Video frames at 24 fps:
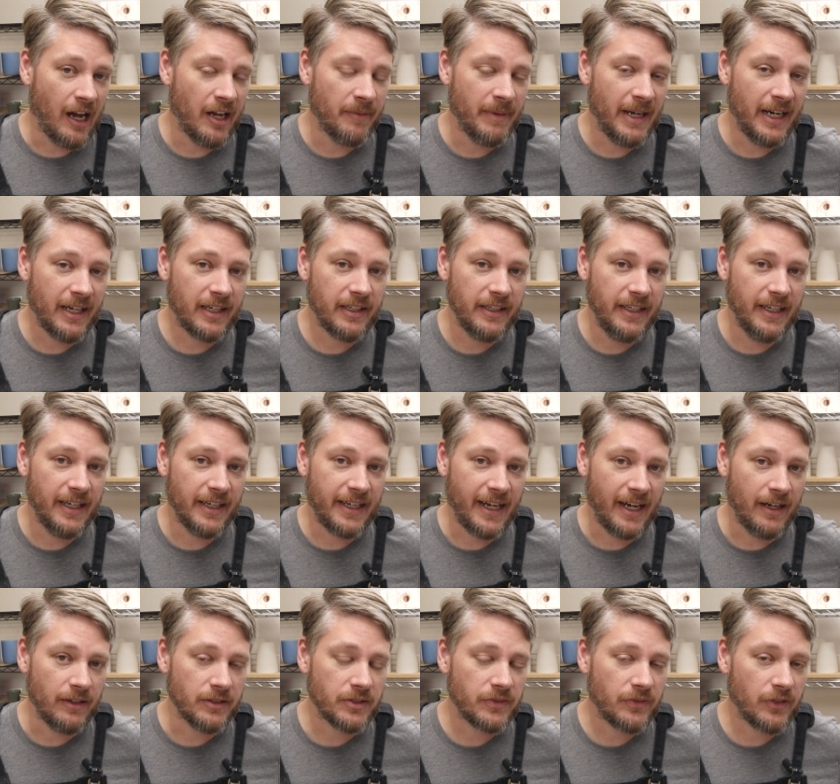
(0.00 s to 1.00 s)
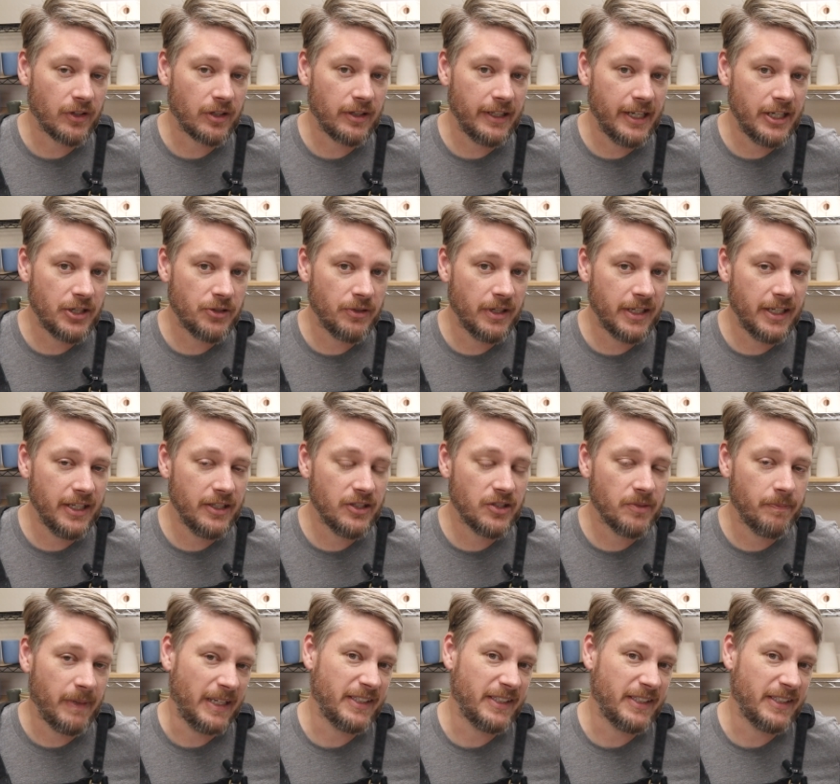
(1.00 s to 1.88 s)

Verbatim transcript: automatically account for clay shrinkage.